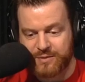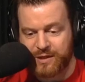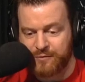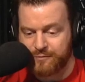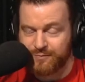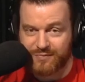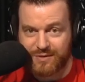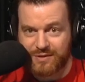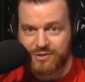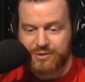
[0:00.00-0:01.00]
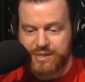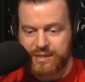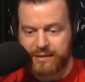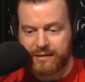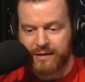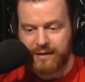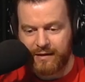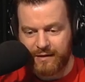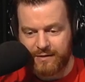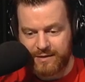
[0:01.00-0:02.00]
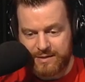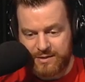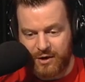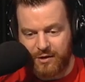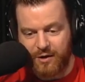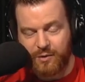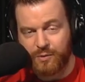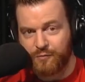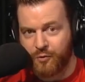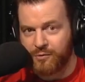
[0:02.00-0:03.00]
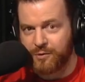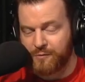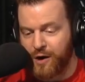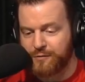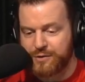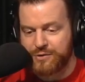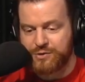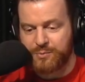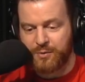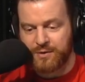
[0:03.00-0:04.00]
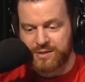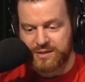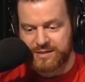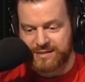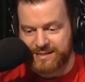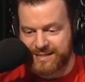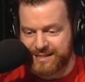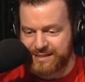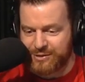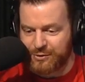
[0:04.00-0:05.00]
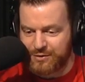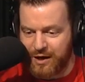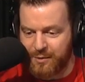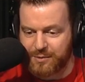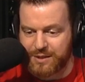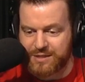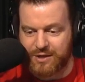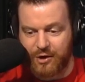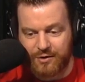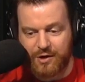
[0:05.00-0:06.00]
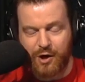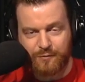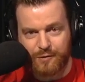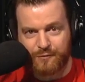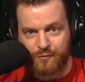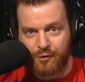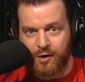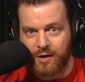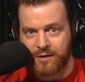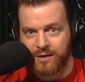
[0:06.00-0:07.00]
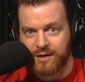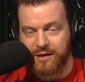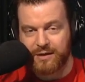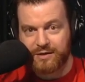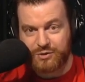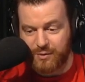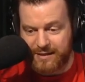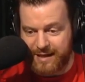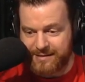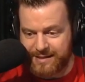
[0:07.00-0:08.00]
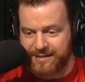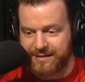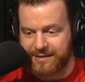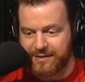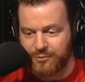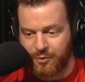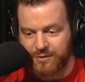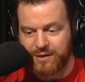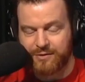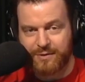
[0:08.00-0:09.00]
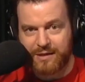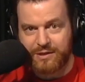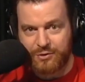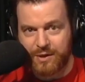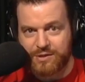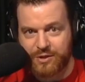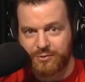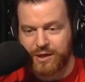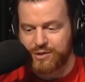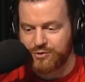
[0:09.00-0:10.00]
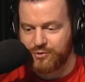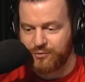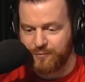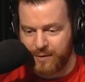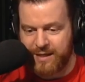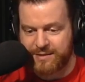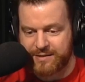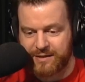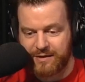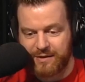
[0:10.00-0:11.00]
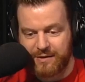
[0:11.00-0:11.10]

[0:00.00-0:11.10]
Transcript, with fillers: himself. Interesting. This has gone on before. Revolver News reports statistical anomalies uncovered fraud in the twenty eighteen North Carolina U S congressional race.